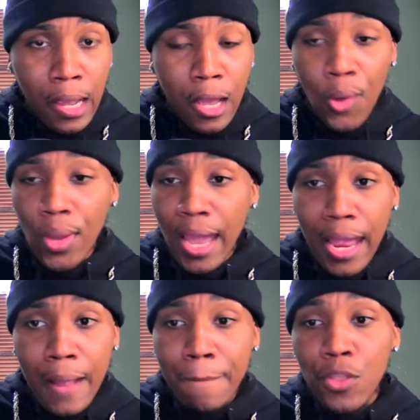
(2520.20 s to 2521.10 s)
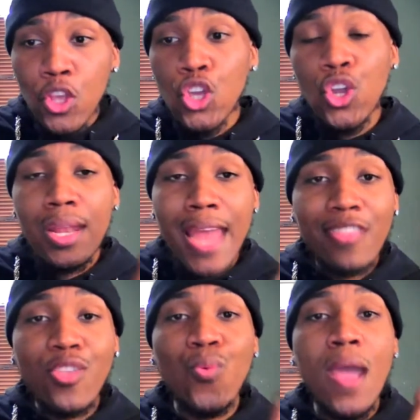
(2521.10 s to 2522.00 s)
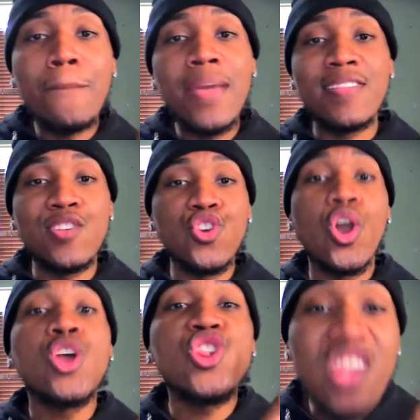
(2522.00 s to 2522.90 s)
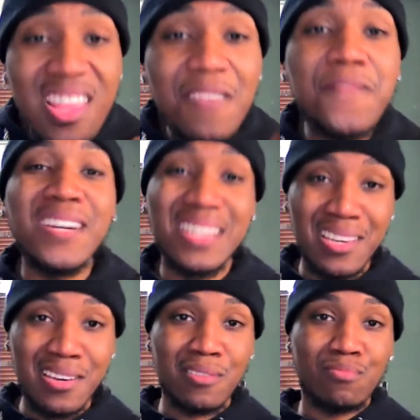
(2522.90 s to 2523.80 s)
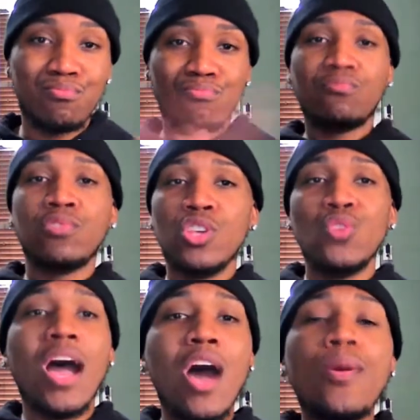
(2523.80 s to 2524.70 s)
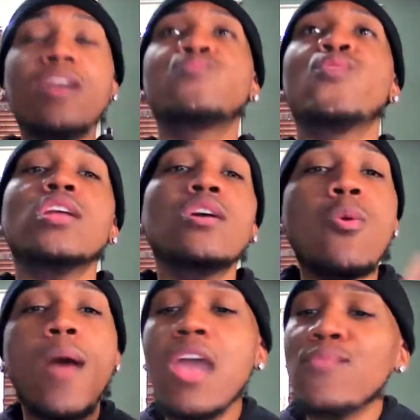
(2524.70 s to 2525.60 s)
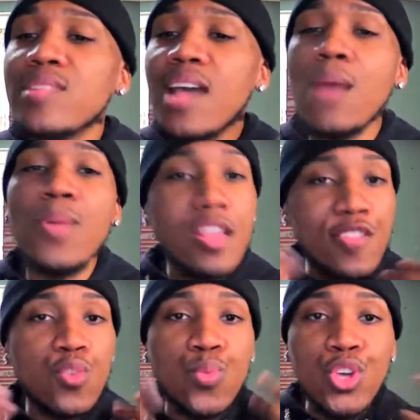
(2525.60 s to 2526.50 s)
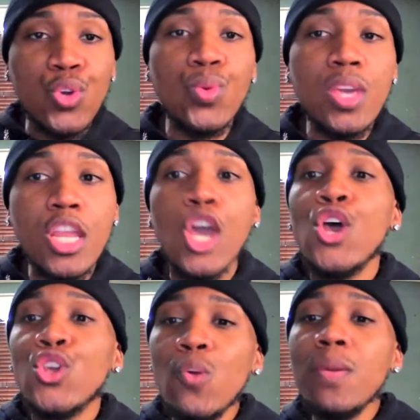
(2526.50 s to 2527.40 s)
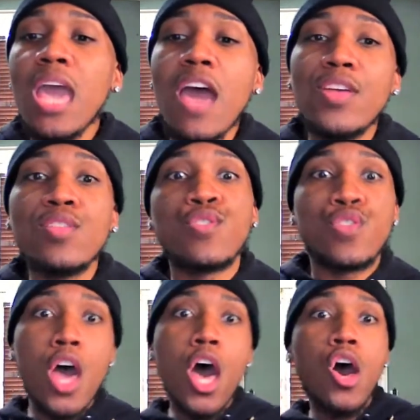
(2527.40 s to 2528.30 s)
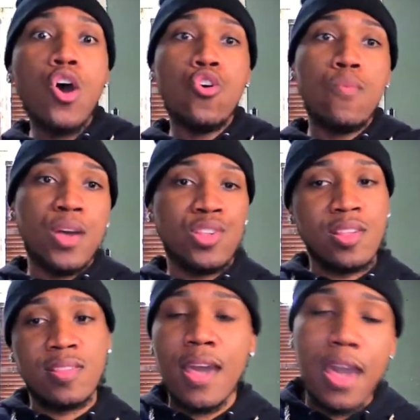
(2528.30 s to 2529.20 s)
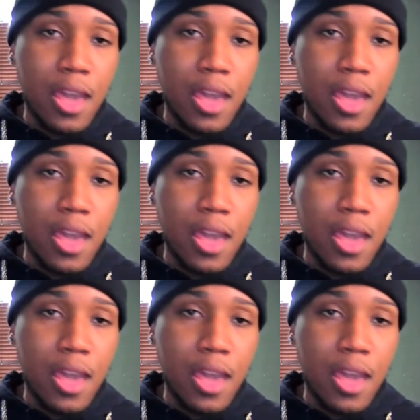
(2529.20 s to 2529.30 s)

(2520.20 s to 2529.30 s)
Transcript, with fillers: Okay, you're not the right messenger. Shut the fuck up. You always running up every time we get to the reunion, you be having so much to say.